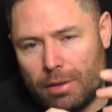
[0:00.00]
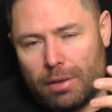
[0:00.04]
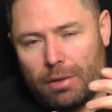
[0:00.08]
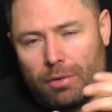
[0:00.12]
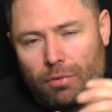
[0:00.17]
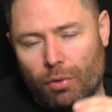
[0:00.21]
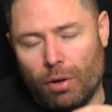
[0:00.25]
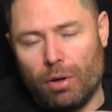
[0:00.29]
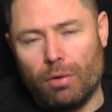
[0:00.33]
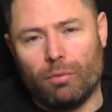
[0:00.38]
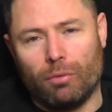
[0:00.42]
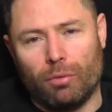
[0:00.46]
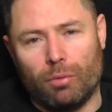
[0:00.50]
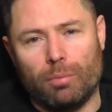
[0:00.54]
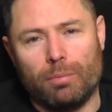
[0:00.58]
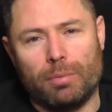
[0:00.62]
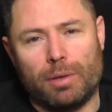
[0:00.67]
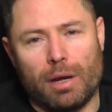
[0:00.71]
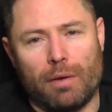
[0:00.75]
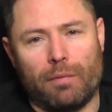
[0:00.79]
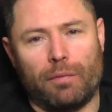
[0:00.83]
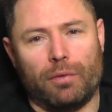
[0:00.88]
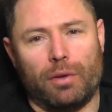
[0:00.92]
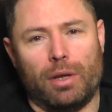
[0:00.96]
Green Room
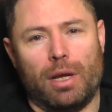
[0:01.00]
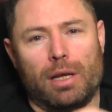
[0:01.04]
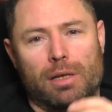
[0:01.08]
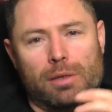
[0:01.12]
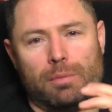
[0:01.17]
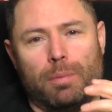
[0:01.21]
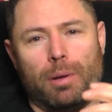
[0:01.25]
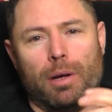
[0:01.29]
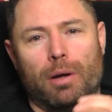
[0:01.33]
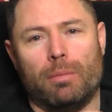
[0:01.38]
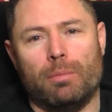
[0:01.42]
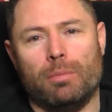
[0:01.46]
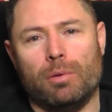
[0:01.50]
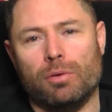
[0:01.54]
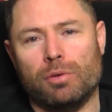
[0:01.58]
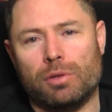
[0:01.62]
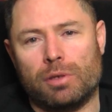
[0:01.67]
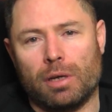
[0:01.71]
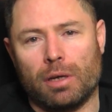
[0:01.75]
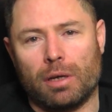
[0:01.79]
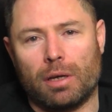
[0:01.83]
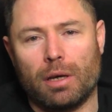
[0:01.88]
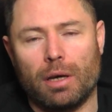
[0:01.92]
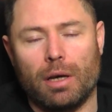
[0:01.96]
definitely has better
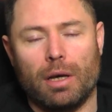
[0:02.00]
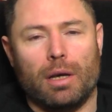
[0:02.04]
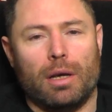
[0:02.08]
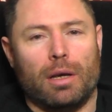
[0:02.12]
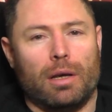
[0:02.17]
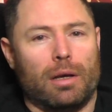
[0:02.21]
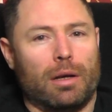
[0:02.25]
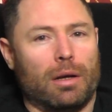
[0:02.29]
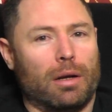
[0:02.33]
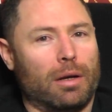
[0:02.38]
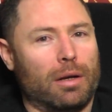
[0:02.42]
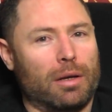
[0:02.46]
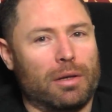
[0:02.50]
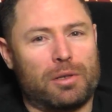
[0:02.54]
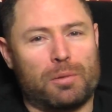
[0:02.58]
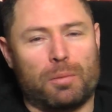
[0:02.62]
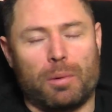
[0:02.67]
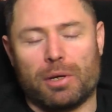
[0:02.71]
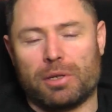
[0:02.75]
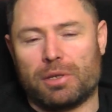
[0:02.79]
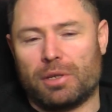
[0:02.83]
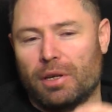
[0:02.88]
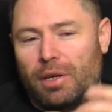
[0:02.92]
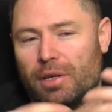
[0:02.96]
music,
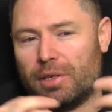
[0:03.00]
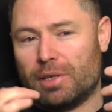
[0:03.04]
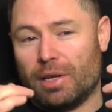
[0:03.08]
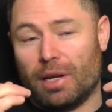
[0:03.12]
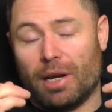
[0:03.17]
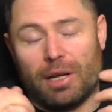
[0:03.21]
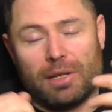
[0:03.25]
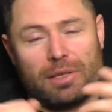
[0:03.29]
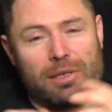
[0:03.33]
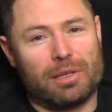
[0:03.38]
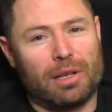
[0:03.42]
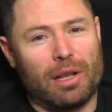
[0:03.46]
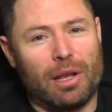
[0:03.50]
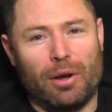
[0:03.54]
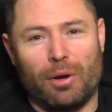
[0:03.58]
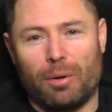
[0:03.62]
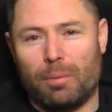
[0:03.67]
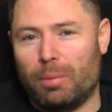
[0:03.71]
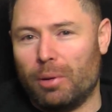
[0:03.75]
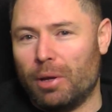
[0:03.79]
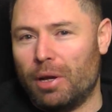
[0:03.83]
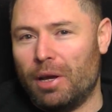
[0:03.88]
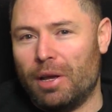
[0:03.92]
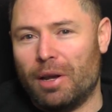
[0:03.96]
especially because they got Slayer
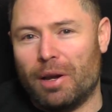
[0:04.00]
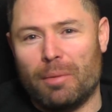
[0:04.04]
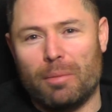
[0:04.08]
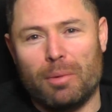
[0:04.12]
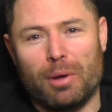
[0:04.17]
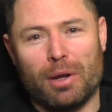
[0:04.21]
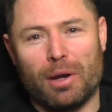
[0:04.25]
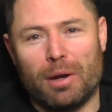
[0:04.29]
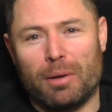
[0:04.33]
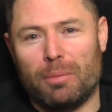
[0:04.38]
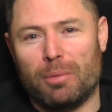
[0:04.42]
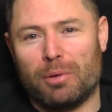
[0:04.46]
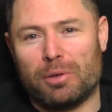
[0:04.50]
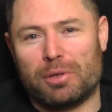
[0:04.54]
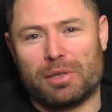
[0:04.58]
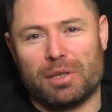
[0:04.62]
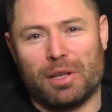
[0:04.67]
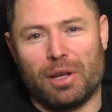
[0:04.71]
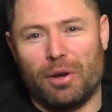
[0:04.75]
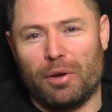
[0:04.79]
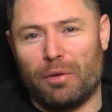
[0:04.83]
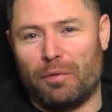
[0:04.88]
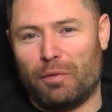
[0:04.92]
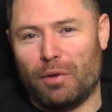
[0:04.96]
playing. I mean, I'm a
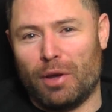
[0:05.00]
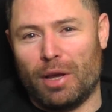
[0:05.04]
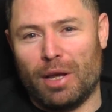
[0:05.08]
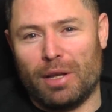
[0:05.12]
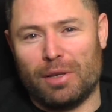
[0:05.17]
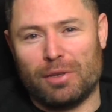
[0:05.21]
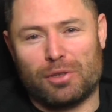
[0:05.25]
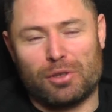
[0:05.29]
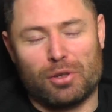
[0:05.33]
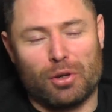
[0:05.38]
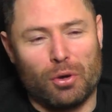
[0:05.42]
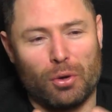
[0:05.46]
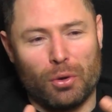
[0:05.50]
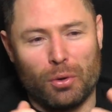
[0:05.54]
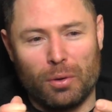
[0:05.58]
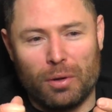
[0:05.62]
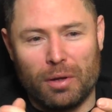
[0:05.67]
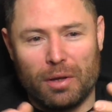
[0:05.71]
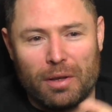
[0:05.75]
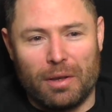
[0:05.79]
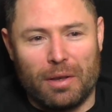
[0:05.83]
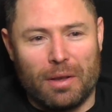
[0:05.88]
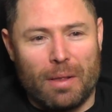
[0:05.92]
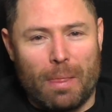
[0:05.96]
Slayer fan, so
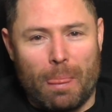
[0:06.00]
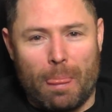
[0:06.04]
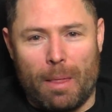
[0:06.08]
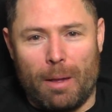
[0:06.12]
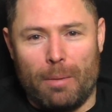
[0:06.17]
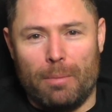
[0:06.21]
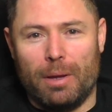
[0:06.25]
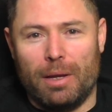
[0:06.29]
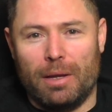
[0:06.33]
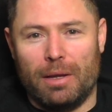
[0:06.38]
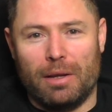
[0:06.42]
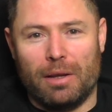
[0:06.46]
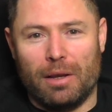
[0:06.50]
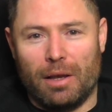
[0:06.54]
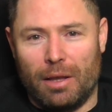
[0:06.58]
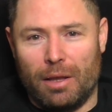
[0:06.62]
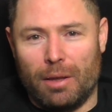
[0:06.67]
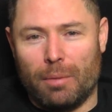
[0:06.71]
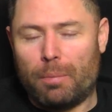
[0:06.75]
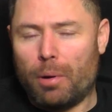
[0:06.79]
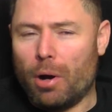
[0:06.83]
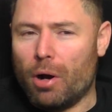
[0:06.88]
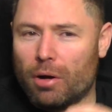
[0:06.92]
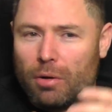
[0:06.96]
I mean, and
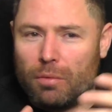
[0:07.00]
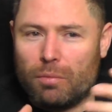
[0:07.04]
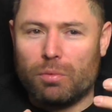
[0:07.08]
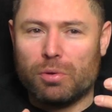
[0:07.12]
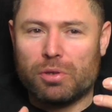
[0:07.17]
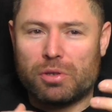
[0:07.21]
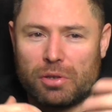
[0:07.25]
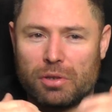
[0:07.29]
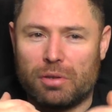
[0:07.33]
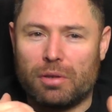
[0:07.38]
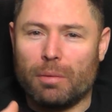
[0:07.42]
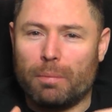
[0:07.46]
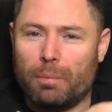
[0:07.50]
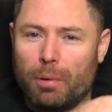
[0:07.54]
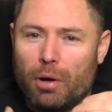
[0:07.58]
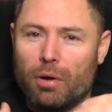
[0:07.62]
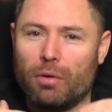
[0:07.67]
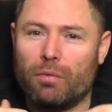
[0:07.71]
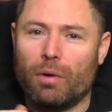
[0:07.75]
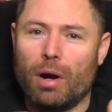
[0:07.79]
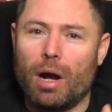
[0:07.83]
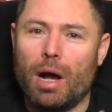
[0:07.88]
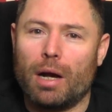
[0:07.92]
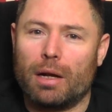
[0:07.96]
the
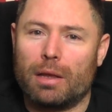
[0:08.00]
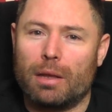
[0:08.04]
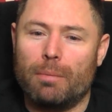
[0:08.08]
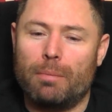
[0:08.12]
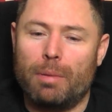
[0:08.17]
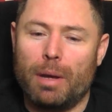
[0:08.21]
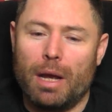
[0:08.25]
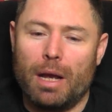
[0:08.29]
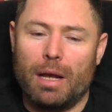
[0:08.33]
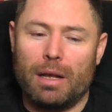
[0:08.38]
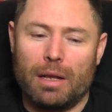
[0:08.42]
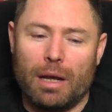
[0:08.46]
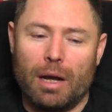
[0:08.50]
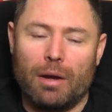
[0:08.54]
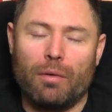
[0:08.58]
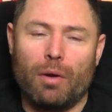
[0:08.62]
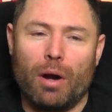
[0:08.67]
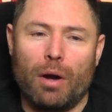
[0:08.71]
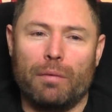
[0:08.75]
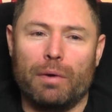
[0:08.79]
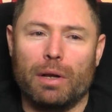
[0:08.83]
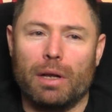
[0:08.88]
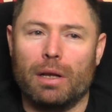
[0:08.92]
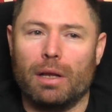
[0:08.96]
punk rock, the band. I
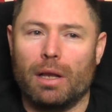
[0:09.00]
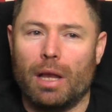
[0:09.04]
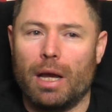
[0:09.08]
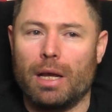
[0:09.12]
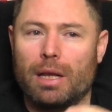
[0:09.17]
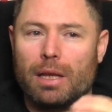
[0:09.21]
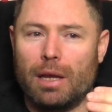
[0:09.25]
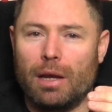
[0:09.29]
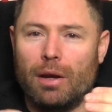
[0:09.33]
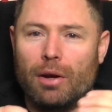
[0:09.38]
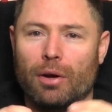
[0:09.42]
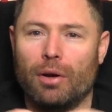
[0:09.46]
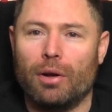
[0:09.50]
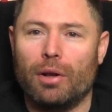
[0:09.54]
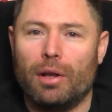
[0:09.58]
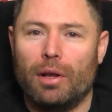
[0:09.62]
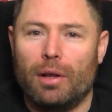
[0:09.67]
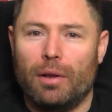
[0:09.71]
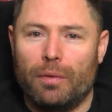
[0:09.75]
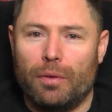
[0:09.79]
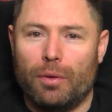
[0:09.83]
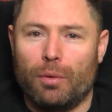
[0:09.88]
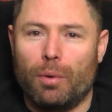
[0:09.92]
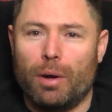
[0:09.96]
really liked
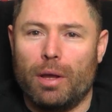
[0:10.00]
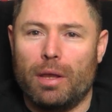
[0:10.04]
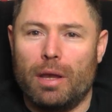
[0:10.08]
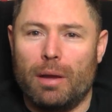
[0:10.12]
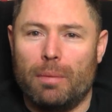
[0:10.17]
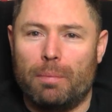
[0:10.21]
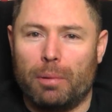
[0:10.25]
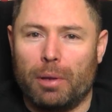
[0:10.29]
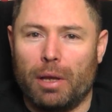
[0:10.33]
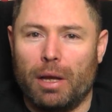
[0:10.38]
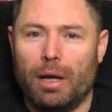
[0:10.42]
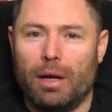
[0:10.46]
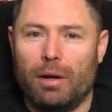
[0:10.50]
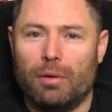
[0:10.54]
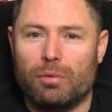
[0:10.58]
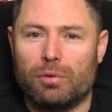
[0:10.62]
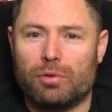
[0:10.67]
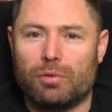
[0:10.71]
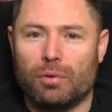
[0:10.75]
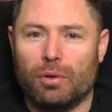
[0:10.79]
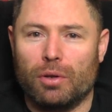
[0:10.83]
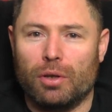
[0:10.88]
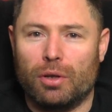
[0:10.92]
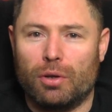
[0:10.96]
the way they played. It
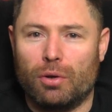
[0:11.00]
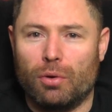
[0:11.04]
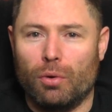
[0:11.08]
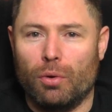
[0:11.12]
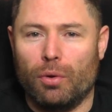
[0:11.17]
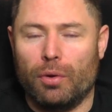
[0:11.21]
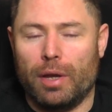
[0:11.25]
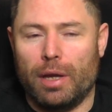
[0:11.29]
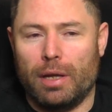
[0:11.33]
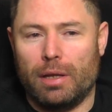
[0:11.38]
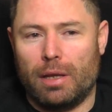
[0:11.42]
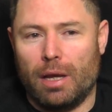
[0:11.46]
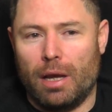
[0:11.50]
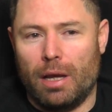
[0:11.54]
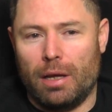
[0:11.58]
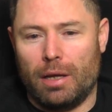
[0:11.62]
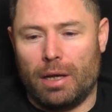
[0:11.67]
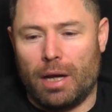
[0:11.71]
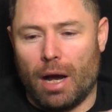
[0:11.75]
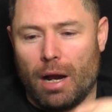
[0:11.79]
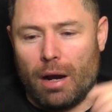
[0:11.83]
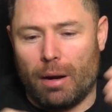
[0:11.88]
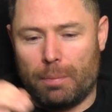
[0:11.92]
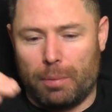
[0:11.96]
was really cool. They
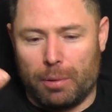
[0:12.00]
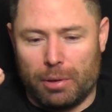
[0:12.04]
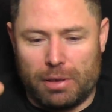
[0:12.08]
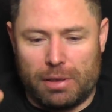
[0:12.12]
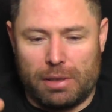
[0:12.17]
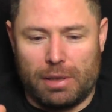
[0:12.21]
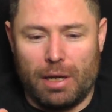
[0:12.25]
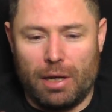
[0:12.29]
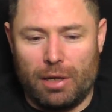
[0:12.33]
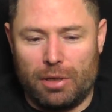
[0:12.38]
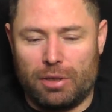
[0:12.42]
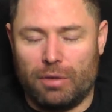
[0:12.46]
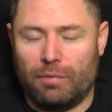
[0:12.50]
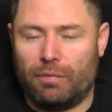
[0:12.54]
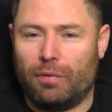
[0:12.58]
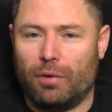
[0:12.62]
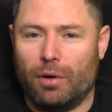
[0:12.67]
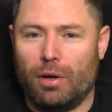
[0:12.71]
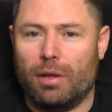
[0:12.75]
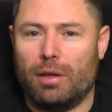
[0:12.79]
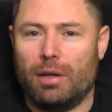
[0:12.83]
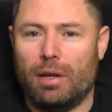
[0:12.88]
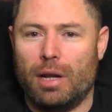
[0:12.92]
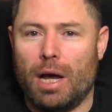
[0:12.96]
got up on stage in
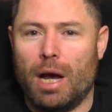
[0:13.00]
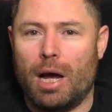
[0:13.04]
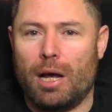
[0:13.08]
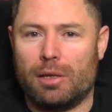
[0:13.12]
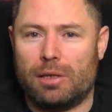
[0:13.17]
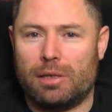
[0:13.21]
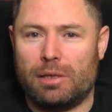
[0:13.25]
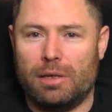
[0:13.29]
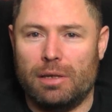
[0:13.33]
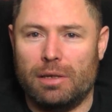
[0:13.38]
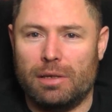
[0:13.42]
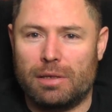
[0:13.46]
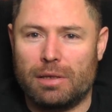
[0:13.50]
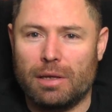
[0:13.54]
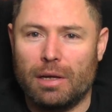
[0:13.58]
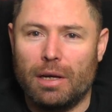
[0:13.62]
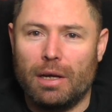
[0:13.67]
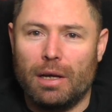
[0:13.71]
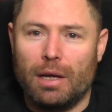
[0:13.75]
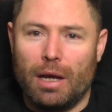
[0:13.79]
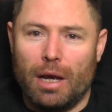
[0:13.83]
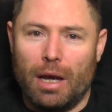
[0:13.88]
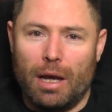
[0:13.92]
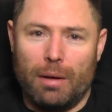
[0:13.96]
front of the Nazis
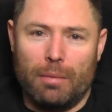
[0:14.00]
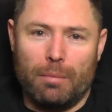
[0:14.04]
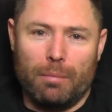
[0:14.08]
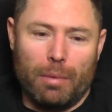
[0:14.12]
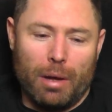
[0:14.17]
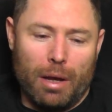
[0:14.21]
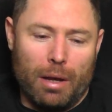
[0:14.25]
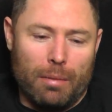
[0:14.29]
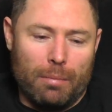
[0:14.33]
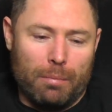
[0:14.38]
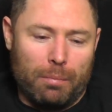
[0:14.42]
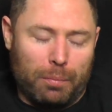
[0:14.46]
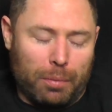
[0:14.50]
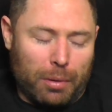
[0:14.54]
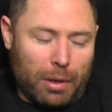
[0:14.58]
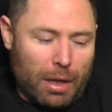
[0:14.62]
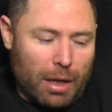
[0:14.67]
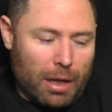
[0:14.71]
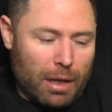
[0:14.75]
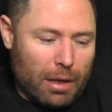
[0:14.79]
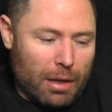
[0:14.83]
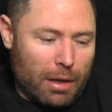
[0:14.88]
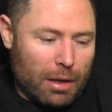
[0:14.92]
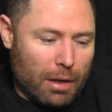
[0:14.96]
and
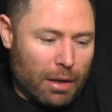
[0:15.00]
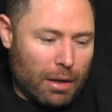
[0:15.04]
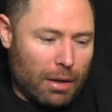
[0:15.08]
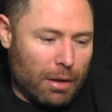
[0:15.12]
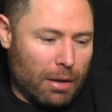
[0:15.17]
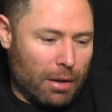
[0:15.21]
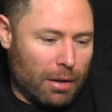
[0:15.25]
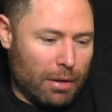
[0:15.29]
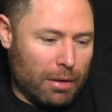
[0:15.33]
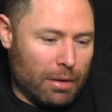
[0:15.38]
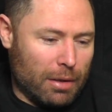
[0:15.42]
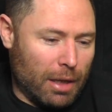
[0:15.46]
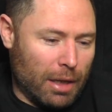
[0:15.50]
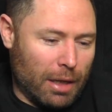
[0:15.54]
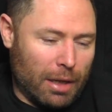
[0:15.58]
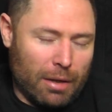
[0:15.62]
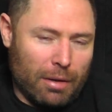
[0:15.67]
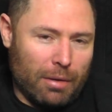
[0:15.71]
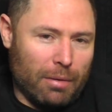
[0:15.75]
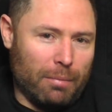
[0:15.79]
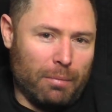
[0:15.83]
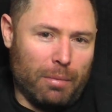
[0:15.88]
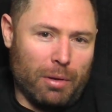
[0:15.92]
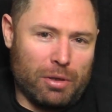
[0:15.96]
played like
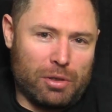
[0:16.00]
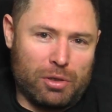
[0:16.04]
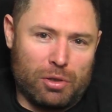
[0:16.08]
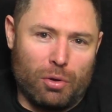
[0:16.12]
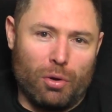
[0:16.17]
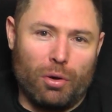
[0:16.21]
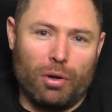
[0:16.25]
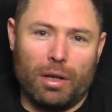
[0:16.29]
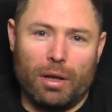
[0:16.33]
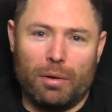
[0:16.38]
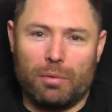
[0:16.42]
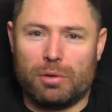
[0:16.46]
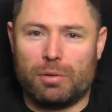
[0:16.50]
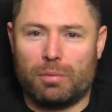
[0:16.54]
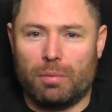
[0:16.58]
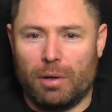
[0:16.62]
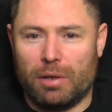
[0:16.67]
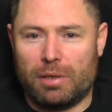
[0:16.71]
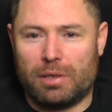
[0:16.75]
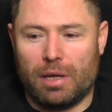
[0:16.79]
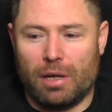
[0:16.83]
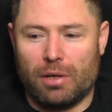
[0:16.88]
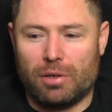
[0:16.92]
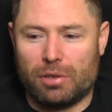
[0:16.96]
a song that was
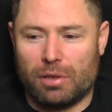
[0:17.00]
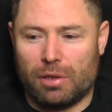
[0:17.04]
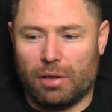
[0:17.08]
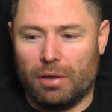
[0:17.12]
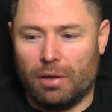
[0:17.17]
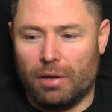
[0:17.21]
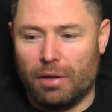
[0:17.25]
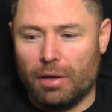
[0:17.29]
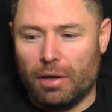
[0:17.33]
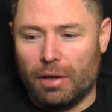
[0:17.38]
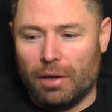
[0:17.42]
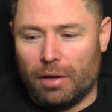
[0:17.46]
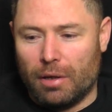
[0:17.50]
essentially